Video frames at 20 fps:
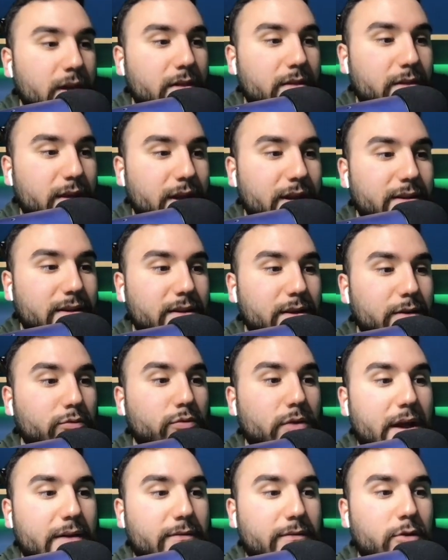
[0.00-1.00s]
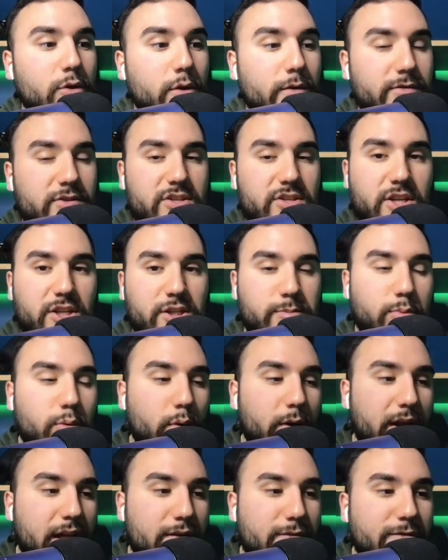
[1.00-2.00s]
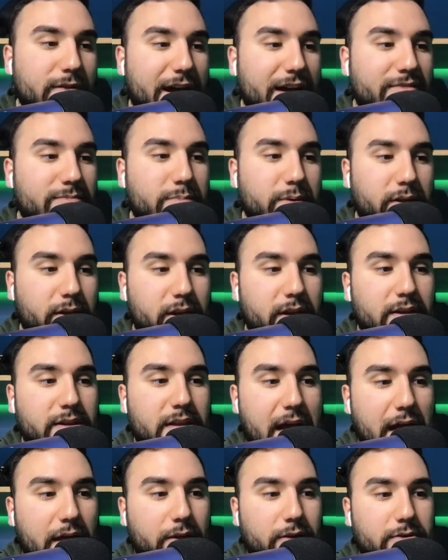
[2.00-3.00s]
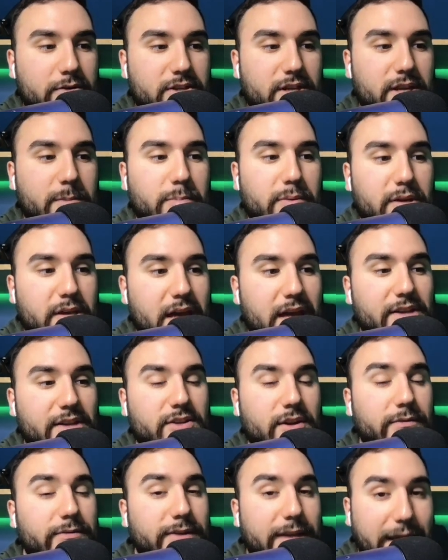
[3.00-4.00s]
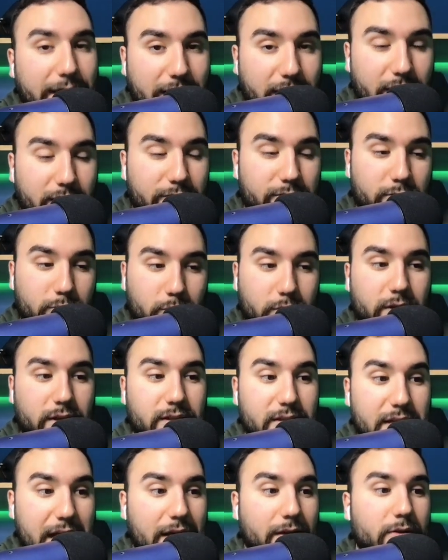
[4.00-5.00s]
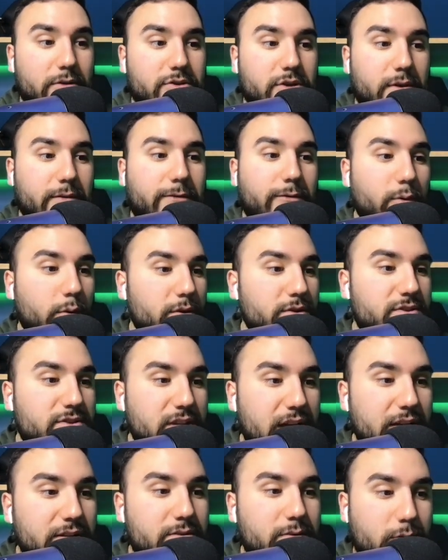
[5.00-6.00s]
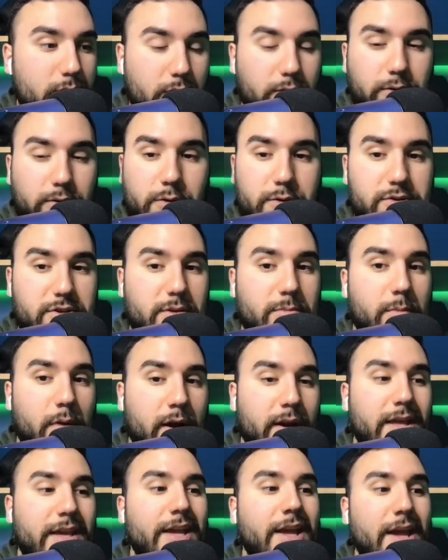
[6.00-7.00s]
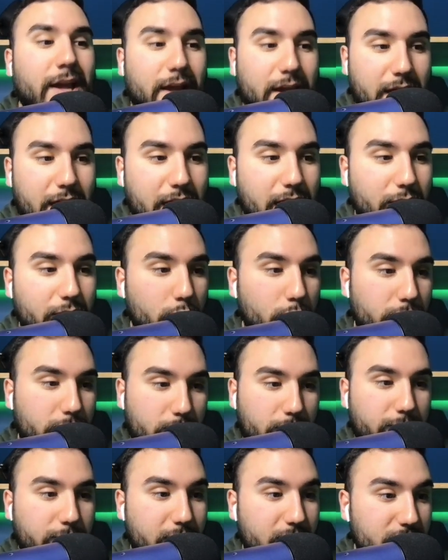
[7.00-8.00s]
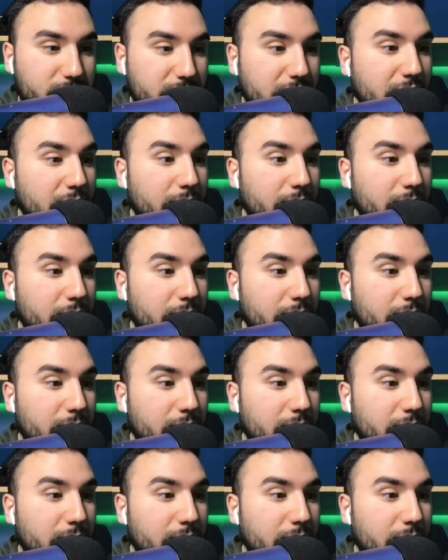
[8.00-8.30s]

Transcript: They did revenue of $6.85 billion, EPS of negative $3.04. So they're losing money hand over fist.